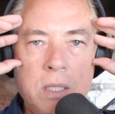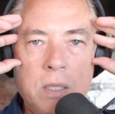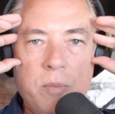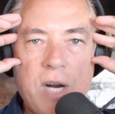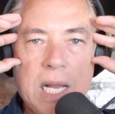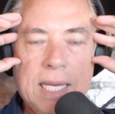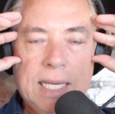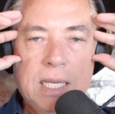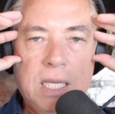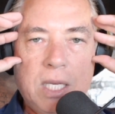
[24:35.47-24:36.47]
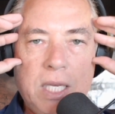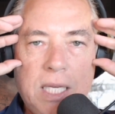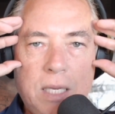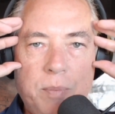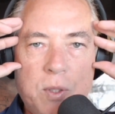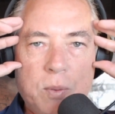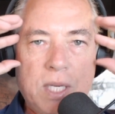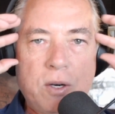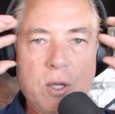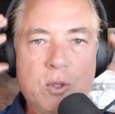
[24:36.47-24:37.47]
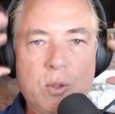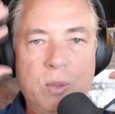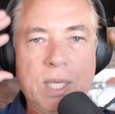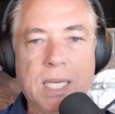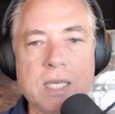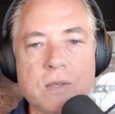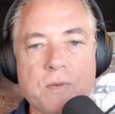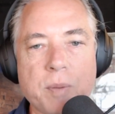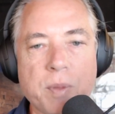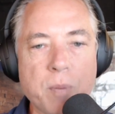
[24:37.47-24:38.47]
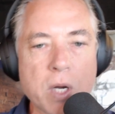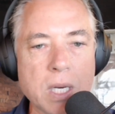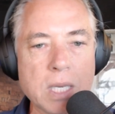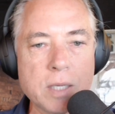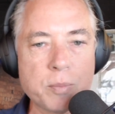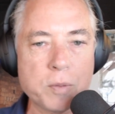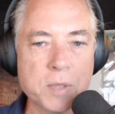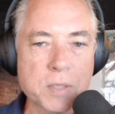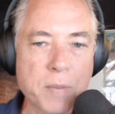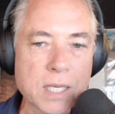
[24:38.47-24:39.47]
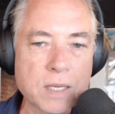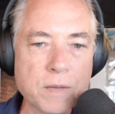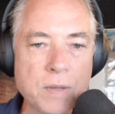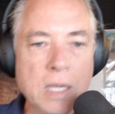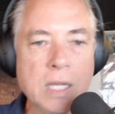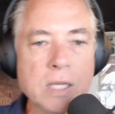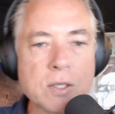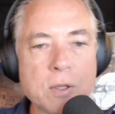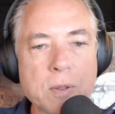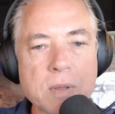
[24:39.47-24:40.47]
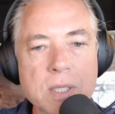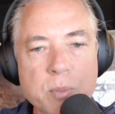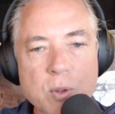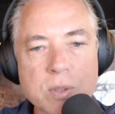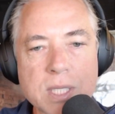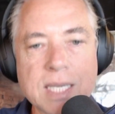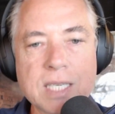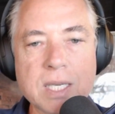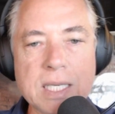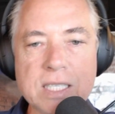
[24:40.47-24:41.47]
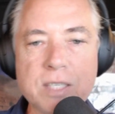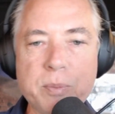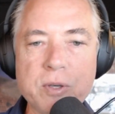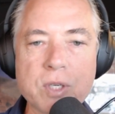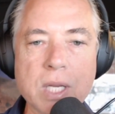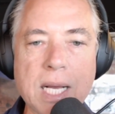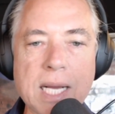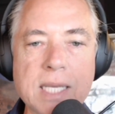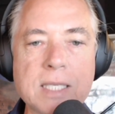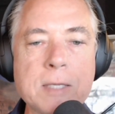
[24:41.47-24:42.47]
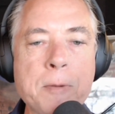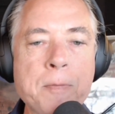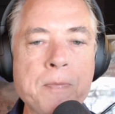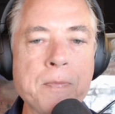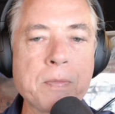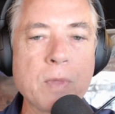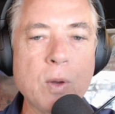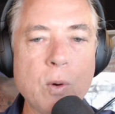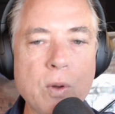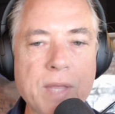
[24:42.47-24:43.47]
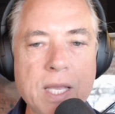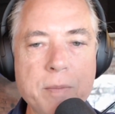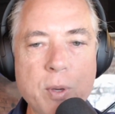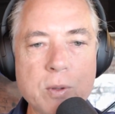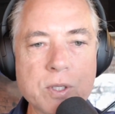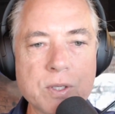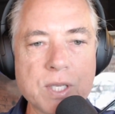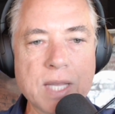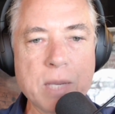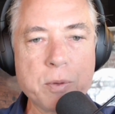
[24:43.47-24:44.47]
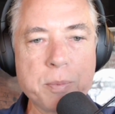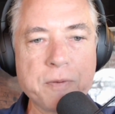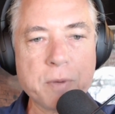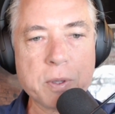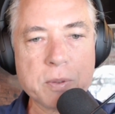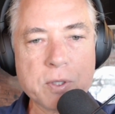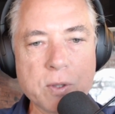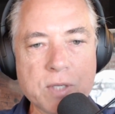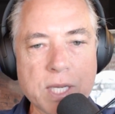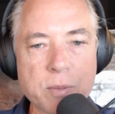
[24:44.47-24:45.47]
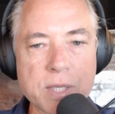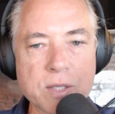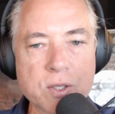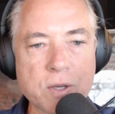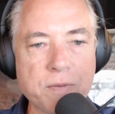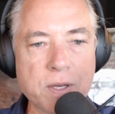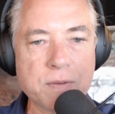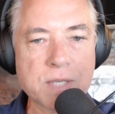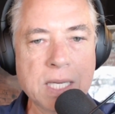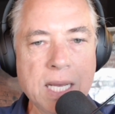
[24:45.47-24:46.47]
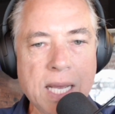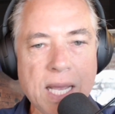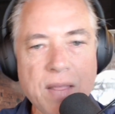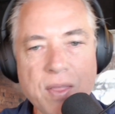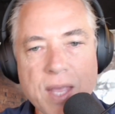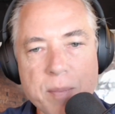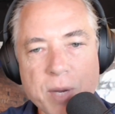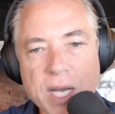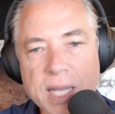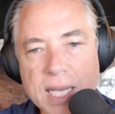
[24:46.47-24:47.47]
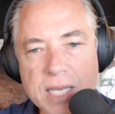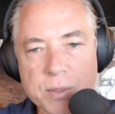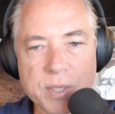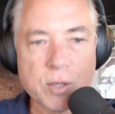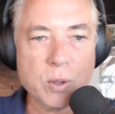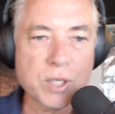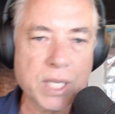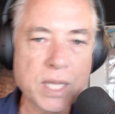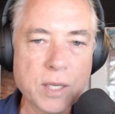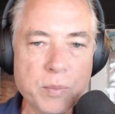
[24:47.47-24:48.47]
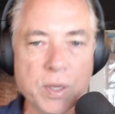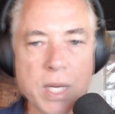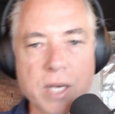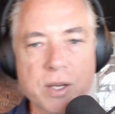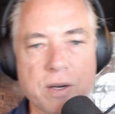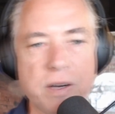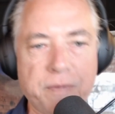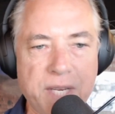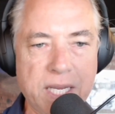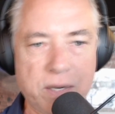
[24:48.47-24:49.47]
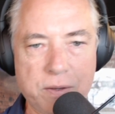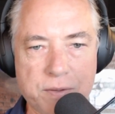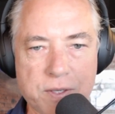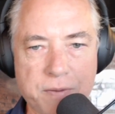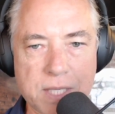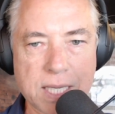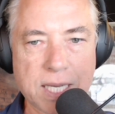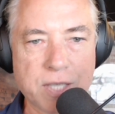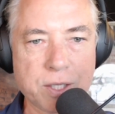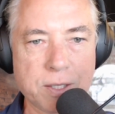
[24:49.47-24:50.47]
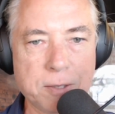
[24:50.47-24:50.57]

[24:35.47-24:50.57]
morality that you need between your own two ears from the modern liberal perspective. So liberals essentially spiritualize all the impulses that they would prefer to associate with conservatives, and thereby they get to indulge in them under a veneer of sophistication.